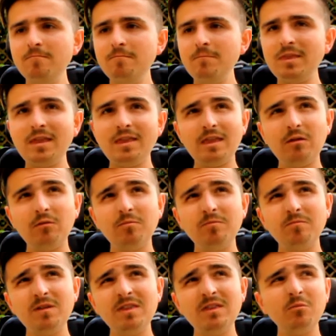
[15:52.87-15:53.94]
But then that would,
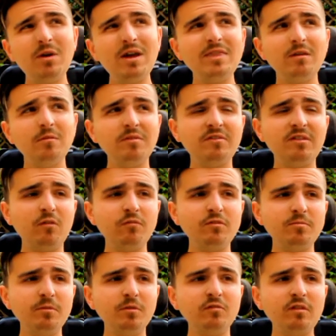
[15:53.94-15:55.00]
in a way, that would be selfish
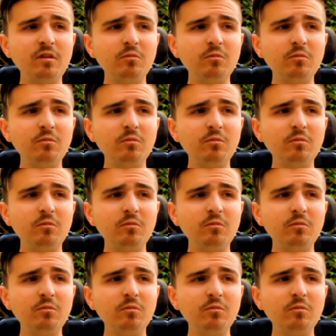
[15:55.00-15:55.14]
because I